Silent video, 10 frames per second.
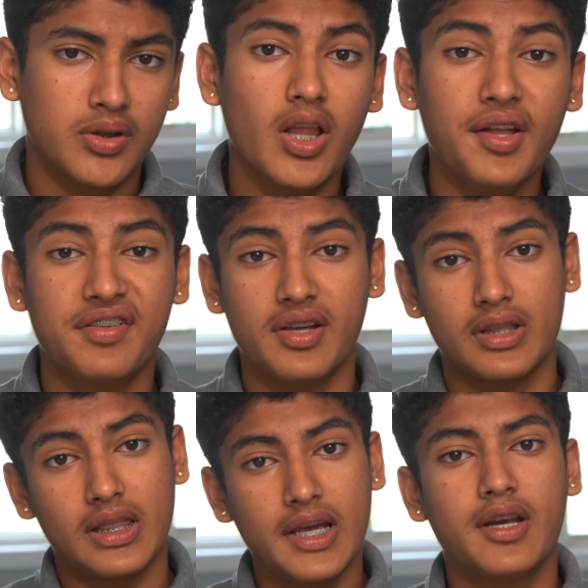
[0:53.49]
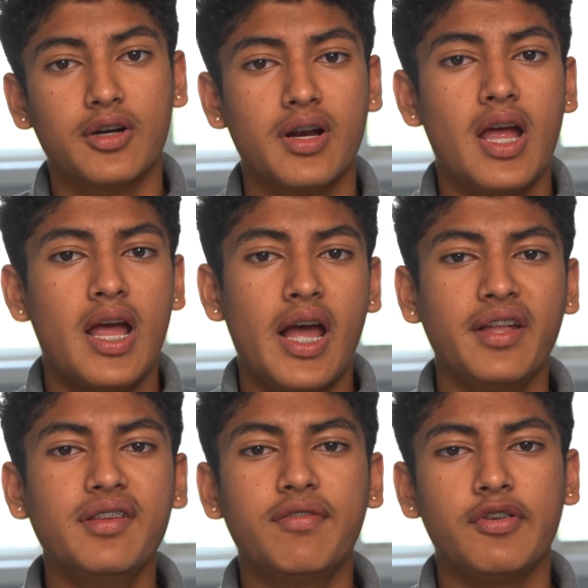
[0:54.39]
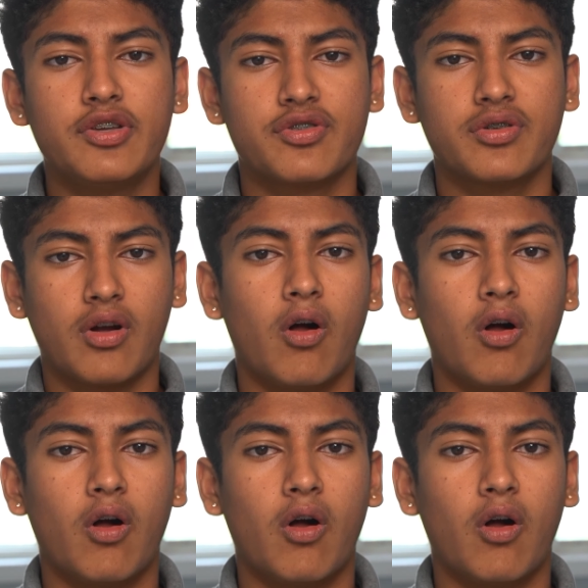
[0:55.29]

Plus and later has this feature